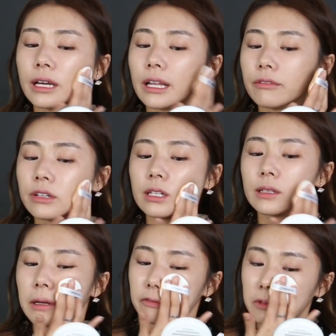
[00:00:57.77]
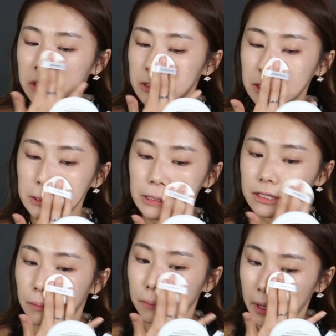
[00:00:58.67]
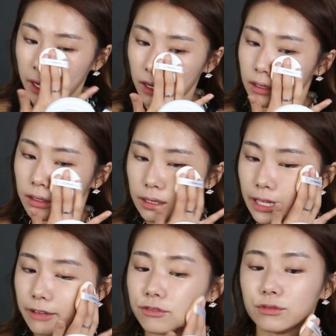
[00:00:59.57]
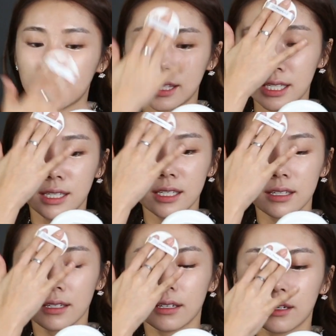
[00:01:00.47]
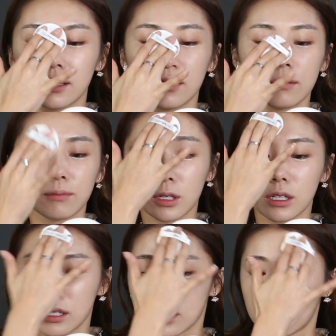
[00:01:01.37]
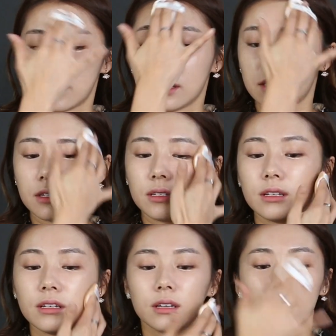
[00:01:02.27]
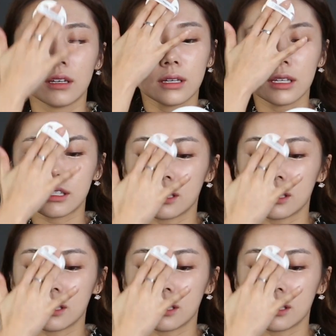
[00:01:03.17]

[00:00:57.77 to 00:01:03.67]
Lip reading: And I really love this, the MAC Lightful C, because it's